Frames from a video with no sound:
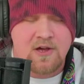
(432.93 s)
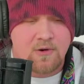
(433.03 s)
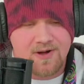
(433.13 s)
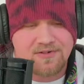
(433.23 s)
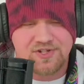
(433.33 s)

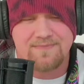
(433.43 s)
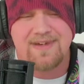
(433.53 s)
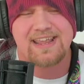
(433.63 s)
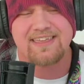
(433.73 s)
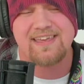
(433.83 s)
Won't you
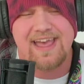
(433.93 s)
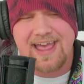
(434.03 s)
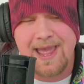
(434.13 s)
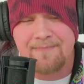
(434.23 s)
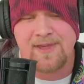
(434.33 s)

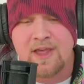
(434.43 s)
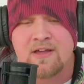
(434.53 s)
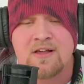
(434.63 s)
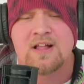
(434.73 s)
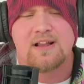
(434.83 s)
medicate me?
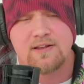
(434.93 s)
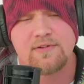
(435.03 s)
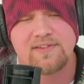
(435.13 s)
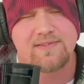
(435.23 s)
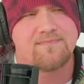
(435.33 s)

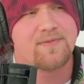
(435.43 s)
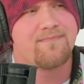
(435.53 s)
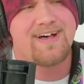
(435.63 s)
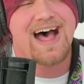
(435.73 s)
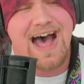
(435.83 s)
Losing my
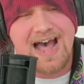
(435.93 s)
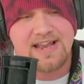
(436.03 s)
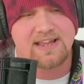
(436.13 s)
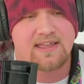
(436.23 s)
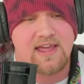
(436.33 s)

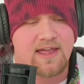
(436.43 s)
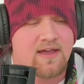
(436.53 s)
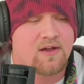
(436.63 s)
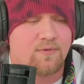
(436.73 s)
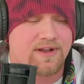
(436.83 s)
mind
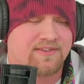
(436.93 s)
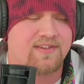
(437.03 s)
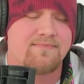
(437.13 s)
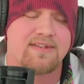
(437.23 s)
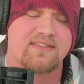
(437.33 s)
again,
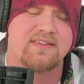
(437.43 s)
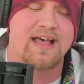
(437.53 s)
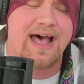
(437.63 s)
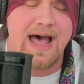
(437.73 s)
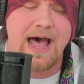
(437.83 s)
wasting my
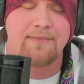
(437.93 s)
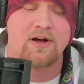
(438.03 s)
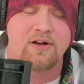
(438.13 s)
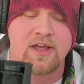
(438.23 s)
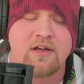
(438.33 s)
time
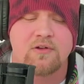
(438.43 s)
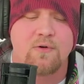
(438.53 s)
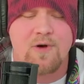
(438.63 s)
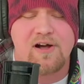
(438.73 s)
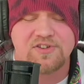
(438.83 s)
on
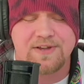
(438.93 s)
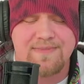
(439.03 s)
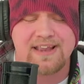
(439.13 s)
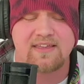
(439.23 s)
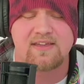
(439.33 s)
it. Won't you
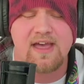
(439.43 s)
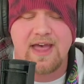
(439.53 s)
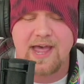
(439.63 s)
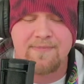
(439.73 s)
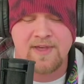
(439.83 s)

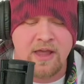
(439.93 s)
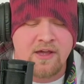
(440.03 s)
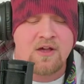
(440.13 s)
medicate me?